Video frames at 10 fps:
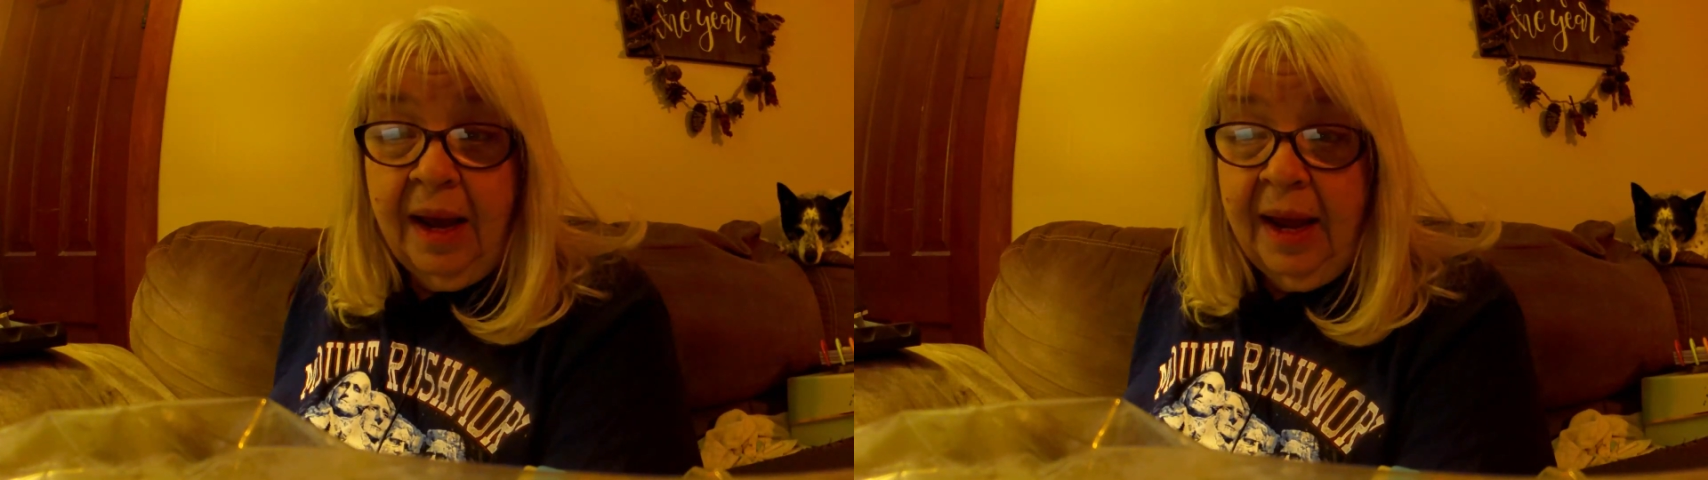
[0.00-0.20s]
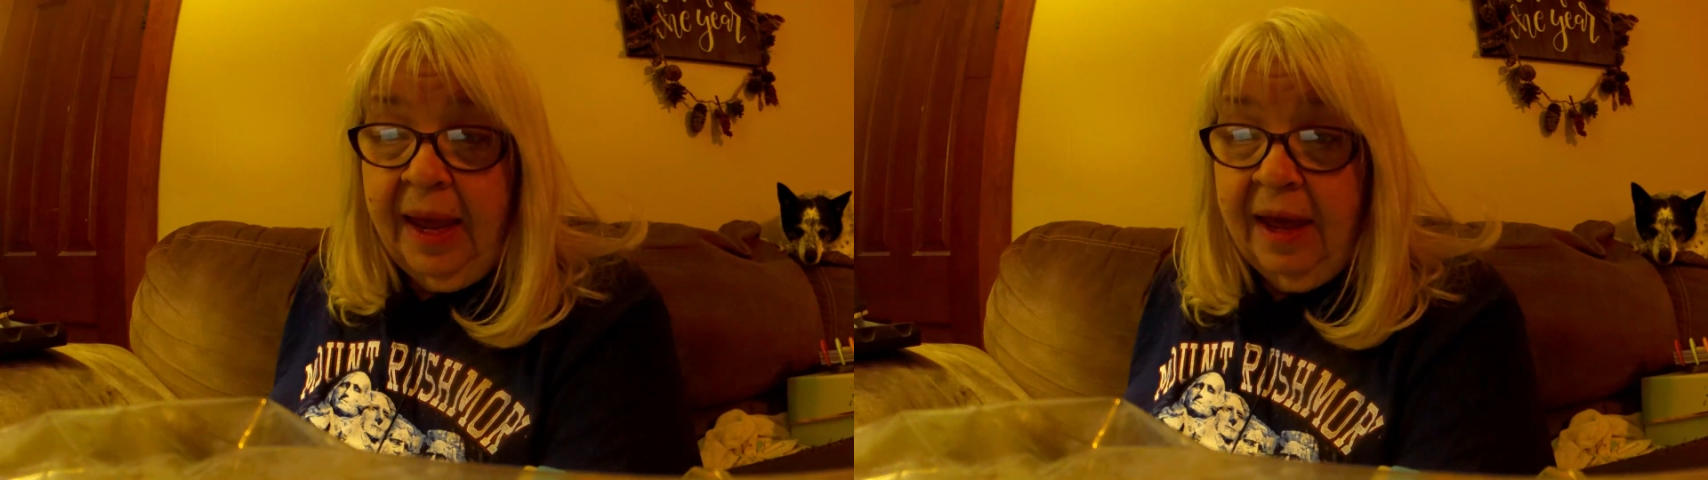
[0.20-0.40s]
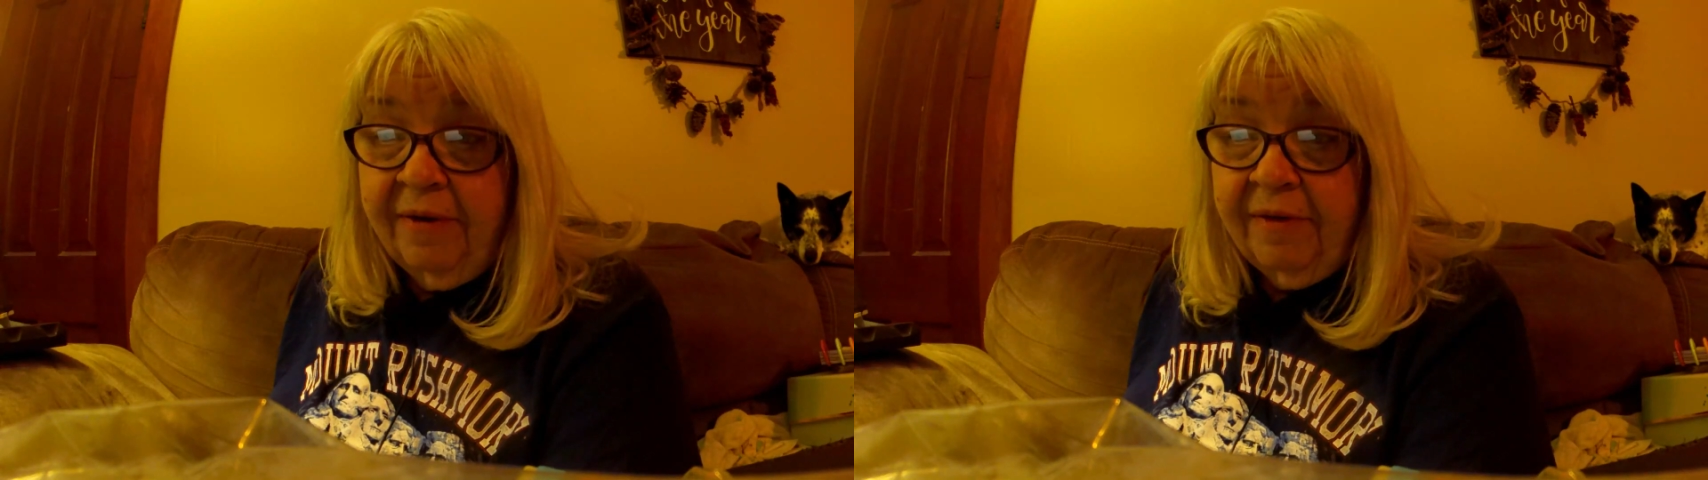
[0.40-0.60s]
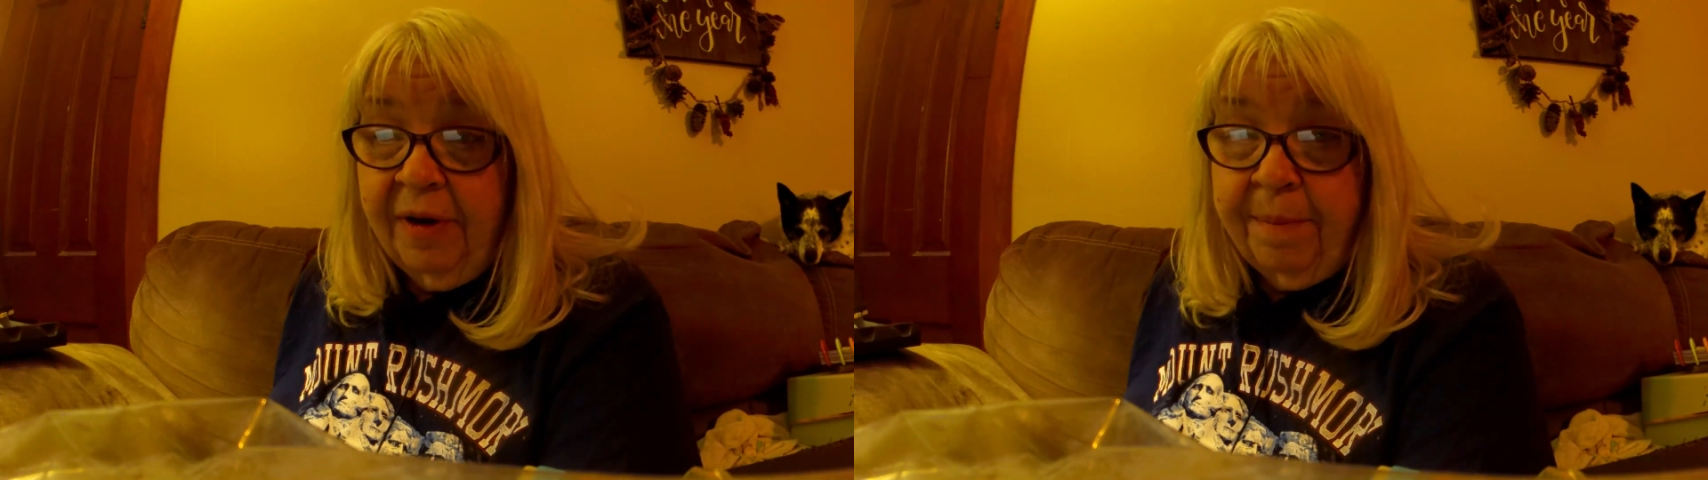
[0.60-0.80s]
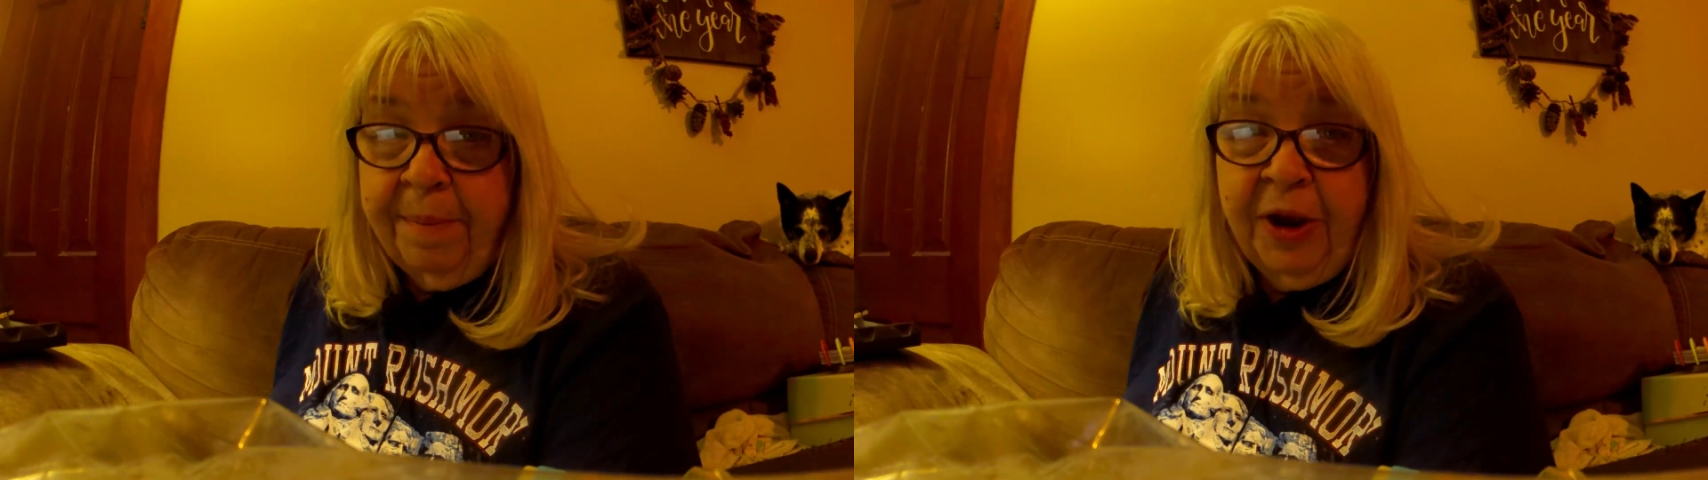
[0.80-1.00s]
I have
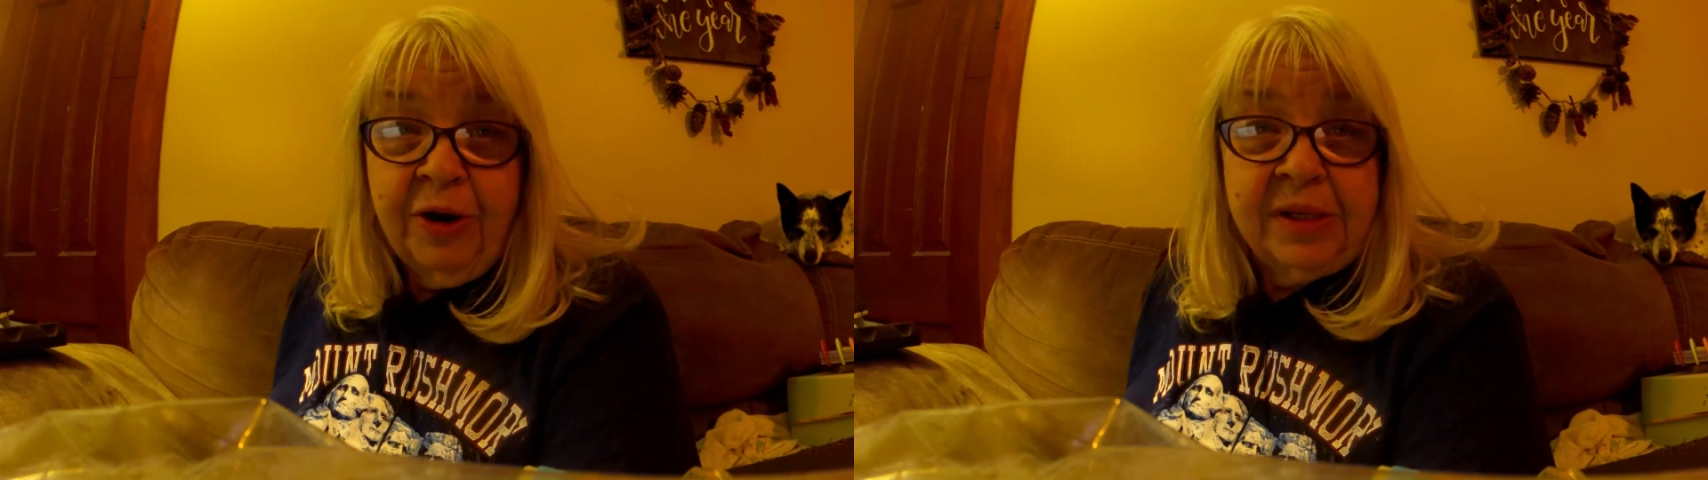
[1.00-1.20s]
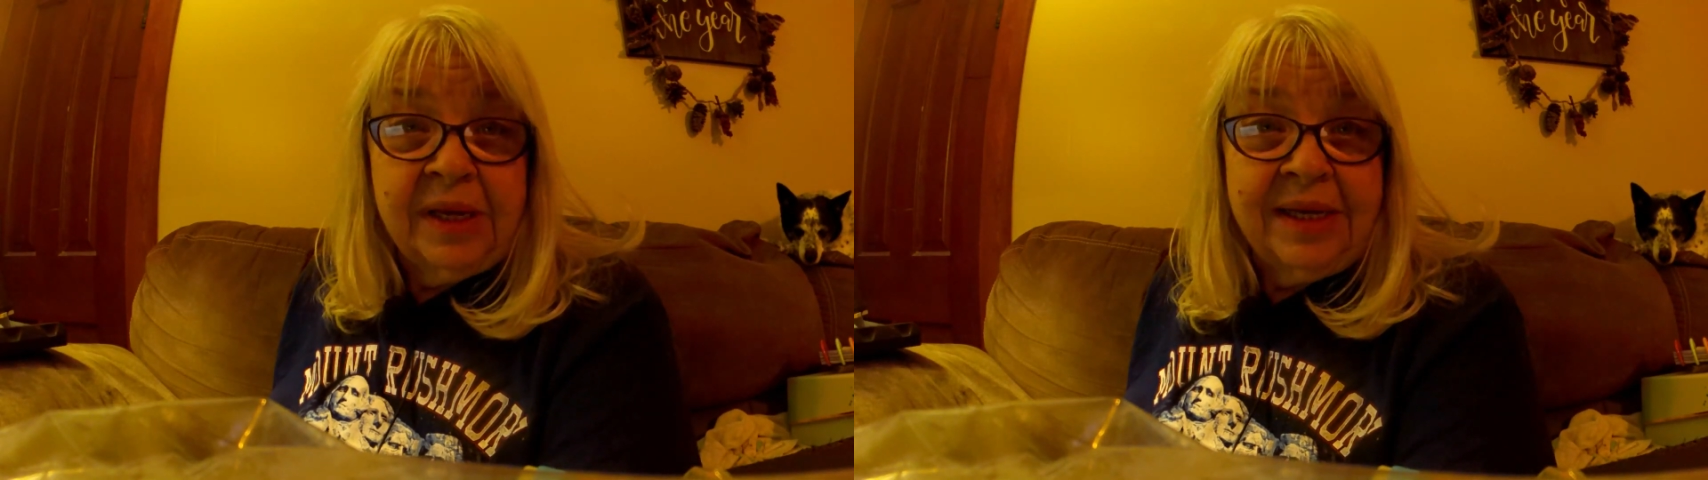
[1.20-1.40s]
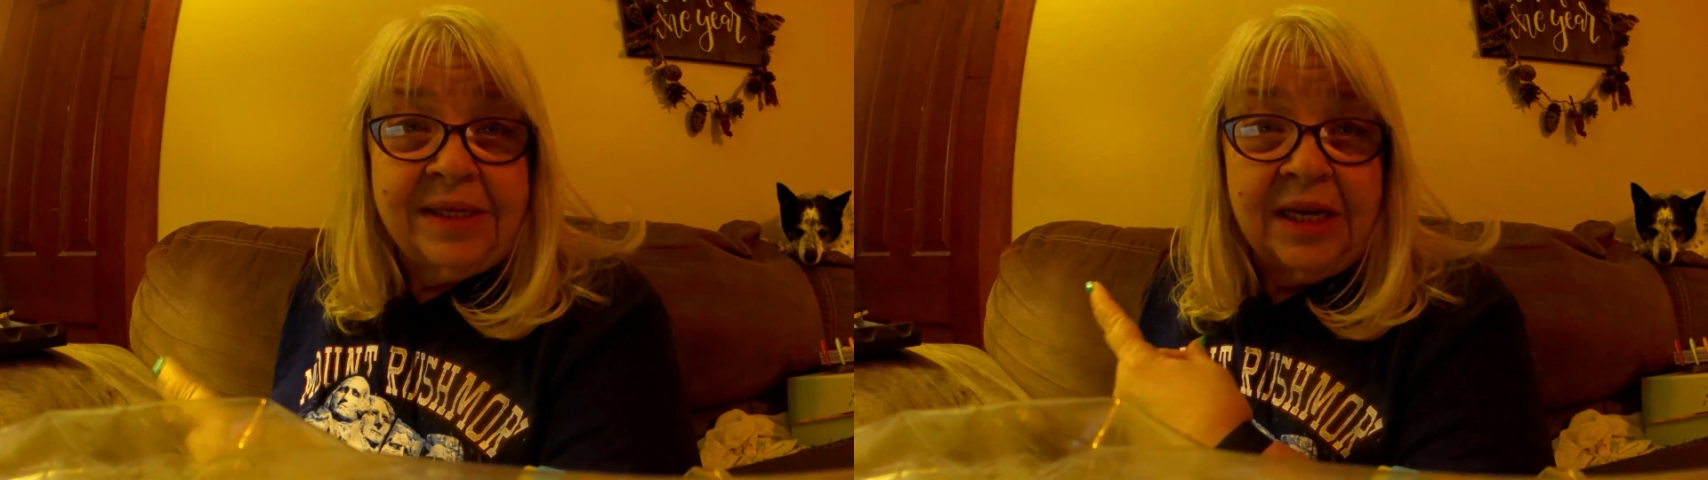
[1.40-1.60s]
a pair of size